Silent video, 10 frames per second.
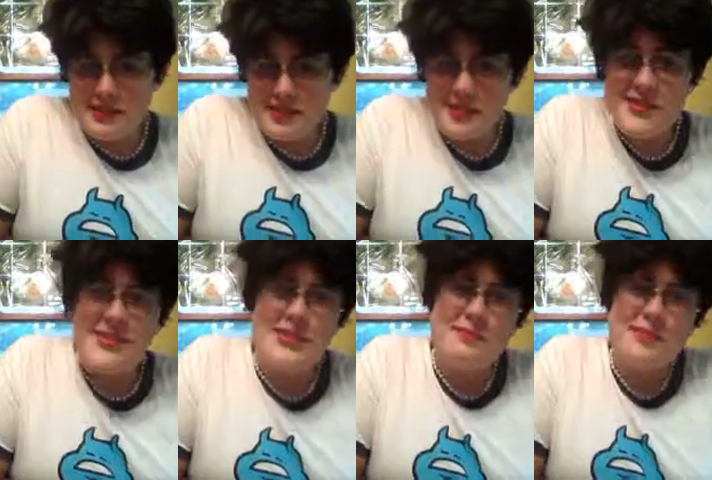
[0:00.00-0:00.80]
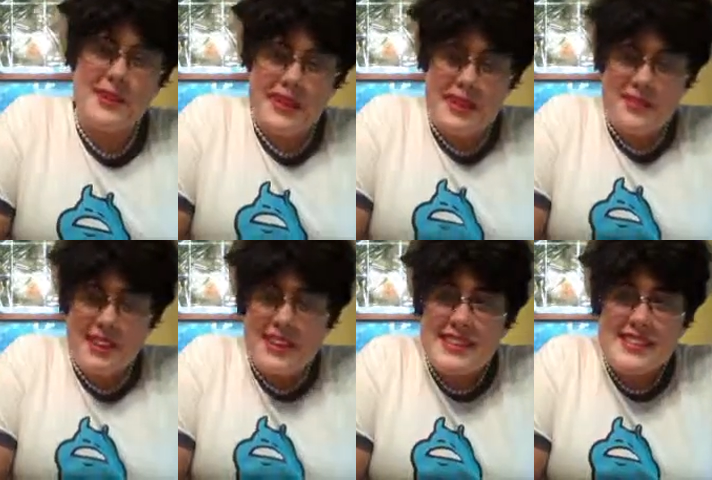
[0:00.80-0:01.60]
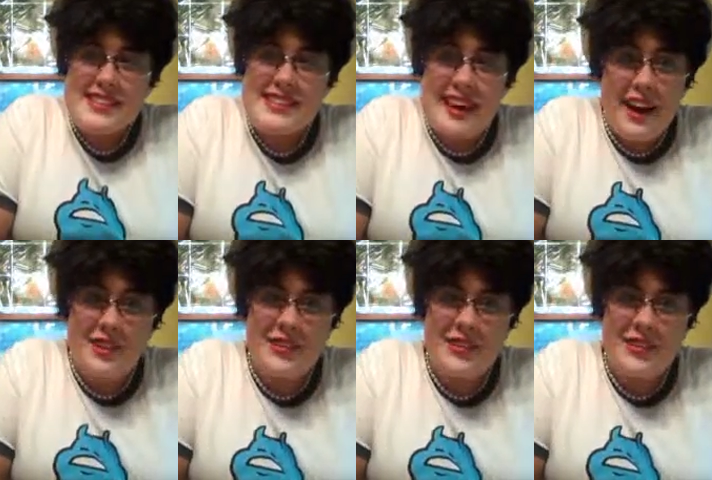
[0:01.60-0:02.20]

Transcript: do some pretty amazing stuff.